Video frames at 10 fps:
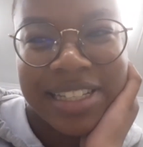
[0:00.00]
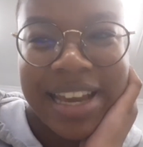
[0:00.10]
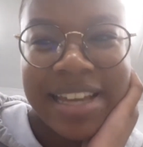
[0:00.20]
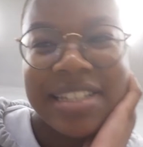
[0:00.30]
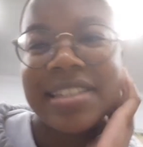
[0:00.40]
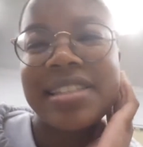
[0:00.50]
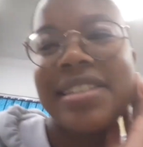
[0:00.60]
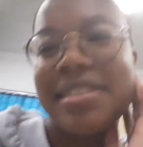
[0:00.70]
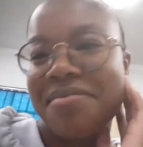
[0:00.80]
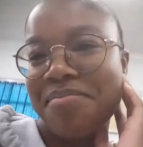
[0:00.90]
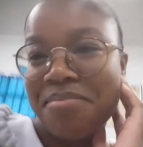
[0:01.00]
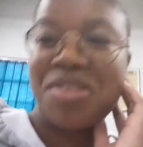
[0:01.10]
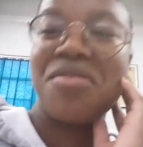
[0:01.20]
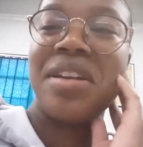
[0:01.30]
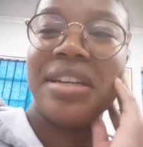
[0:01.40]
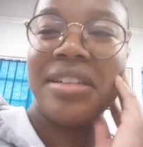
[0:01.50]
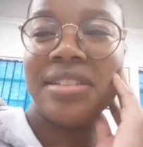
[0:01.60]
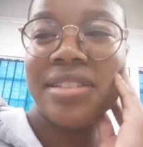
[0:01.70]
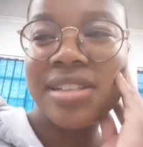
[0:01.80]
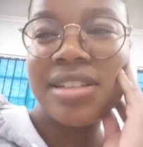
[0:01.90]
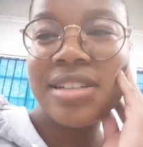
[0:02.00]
guys. Period.